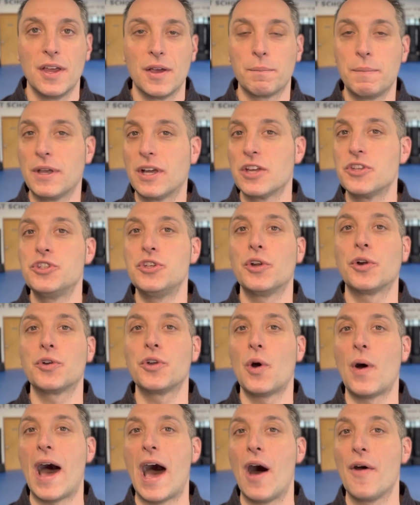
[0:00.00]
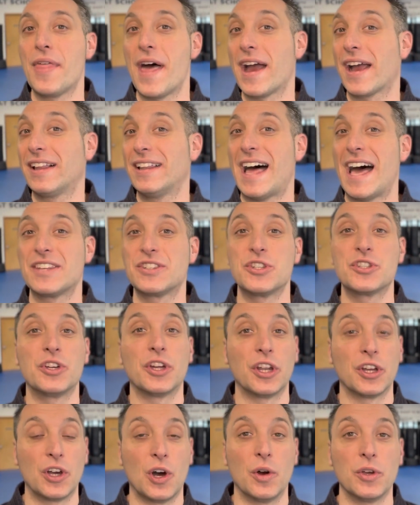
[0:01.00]
Because you don't know how that class is going
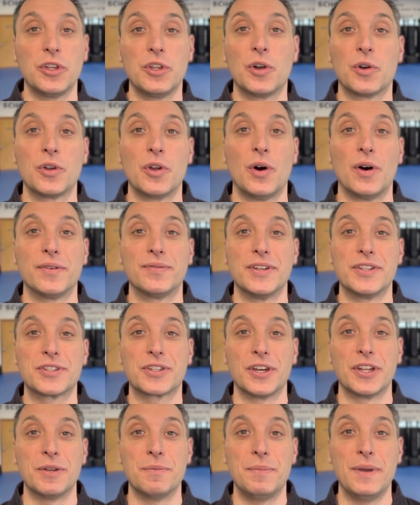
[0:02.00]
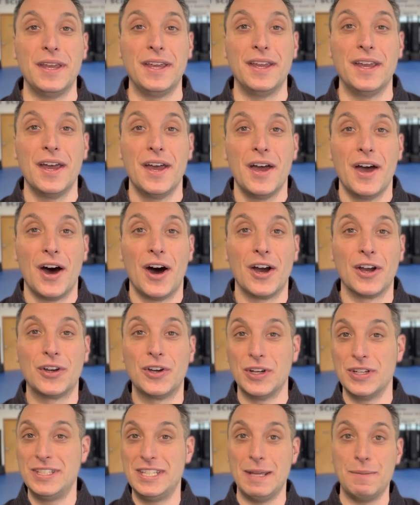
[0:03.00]
to go. You don't know if it's going to be a
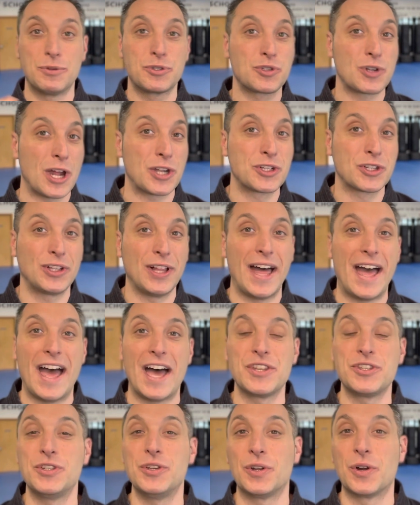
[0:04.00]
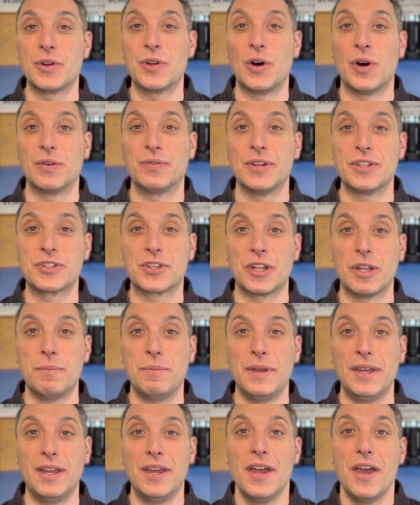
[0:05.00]
good deep stretch class. You don't know if it's going to
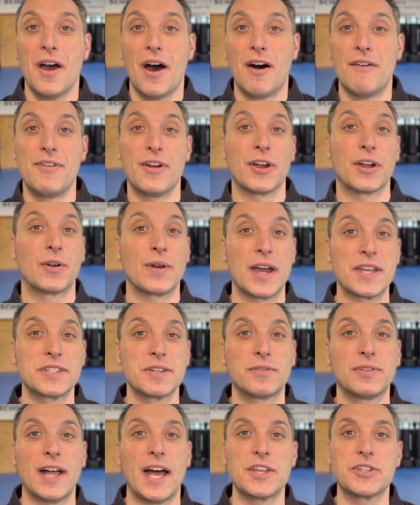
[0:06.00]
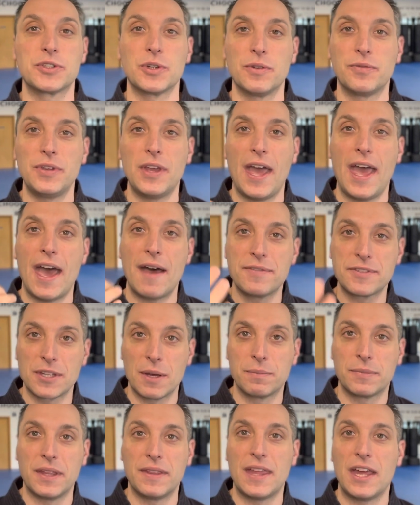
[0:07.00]
be a very aggressive class. So if you have
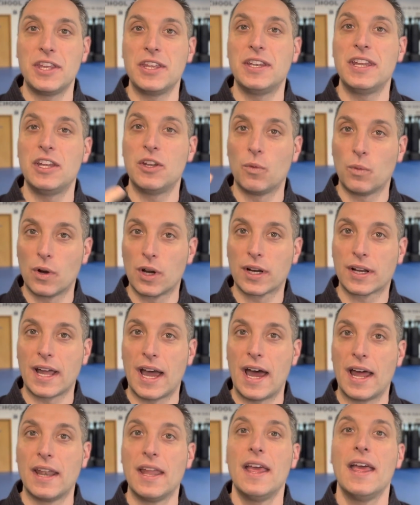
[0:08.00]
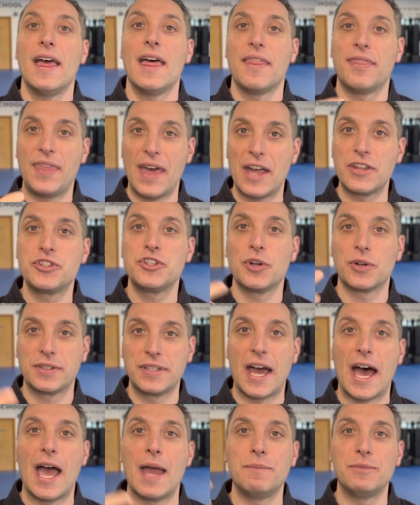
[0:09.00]
something that you need to work on, that's your
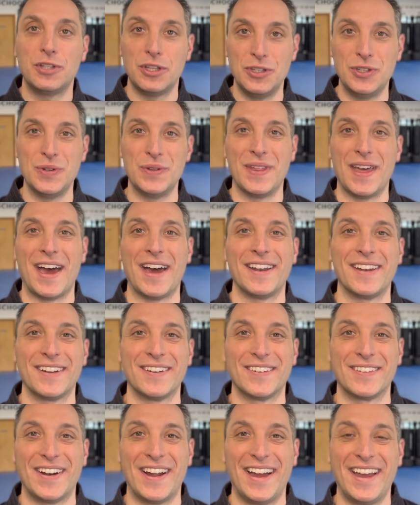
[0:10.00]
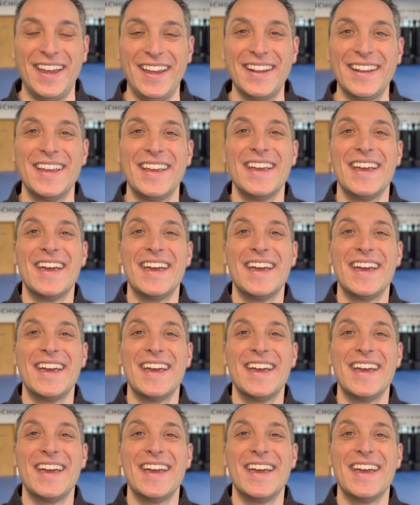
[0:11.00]
time to do that, right?